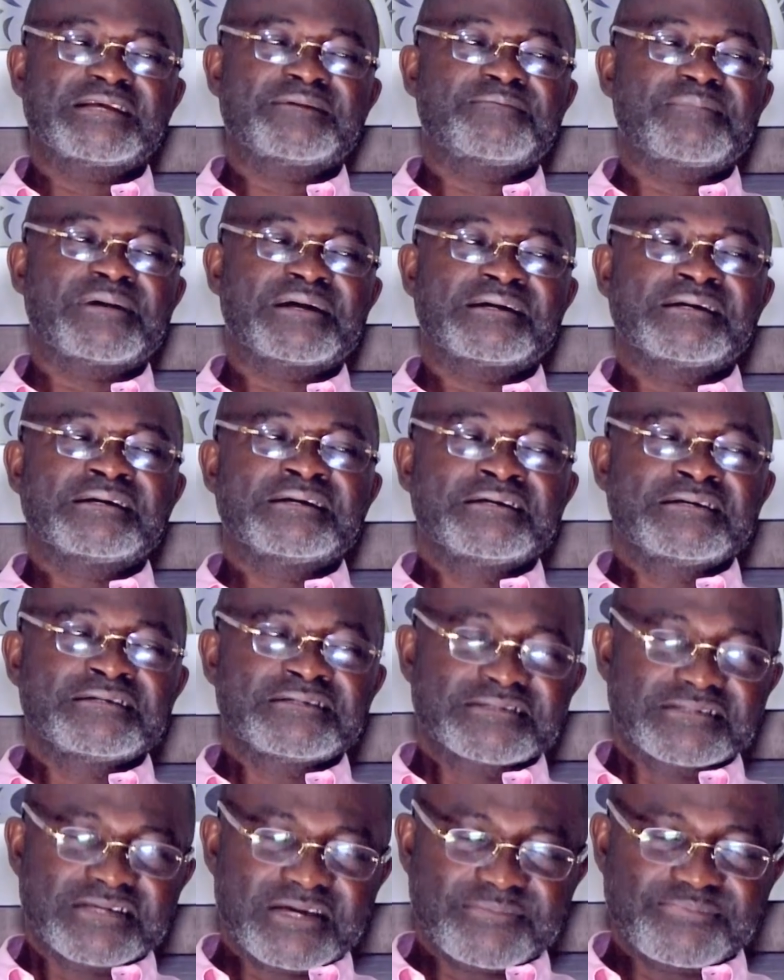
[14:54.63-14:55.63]
and
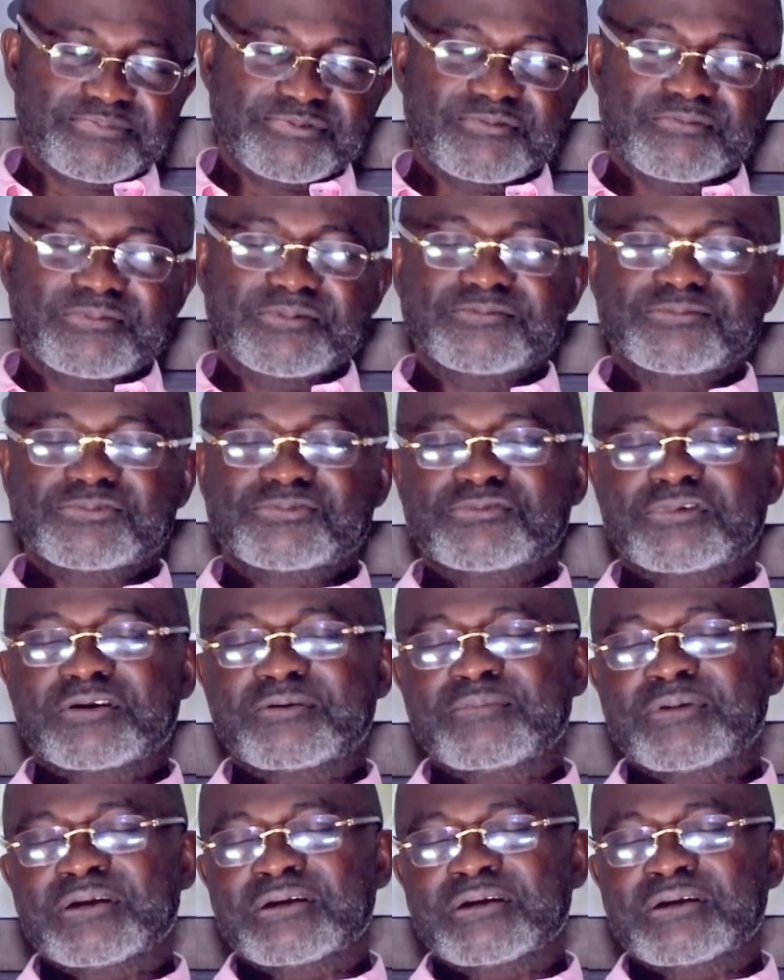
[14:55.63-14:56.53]
some problems.